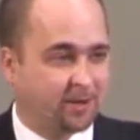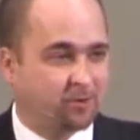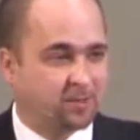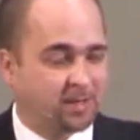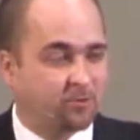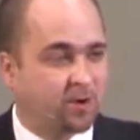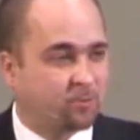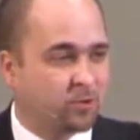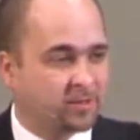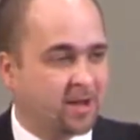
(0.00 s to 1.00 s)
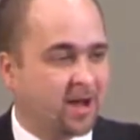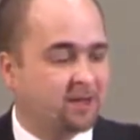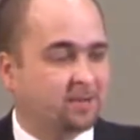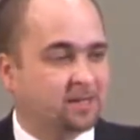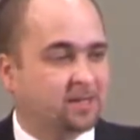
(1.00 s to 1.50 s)
I want to say that one more
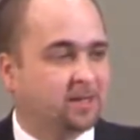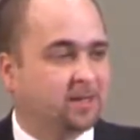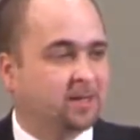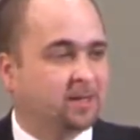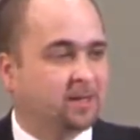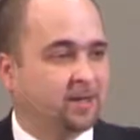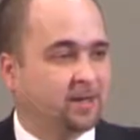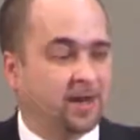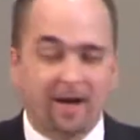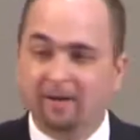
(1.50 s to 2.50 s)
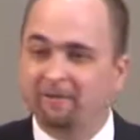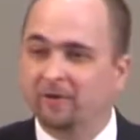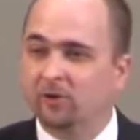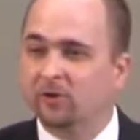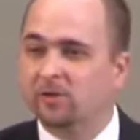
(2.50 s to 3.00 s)
time because it, it kind of
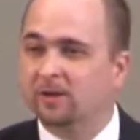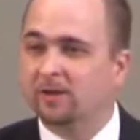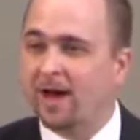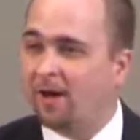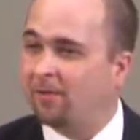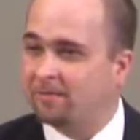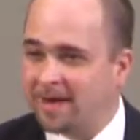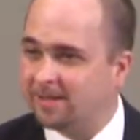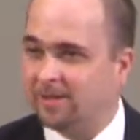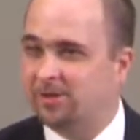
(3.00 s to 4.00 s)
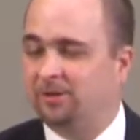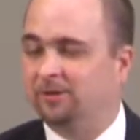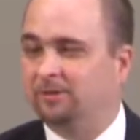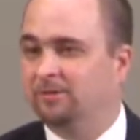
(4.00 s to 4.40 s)
fills out the message.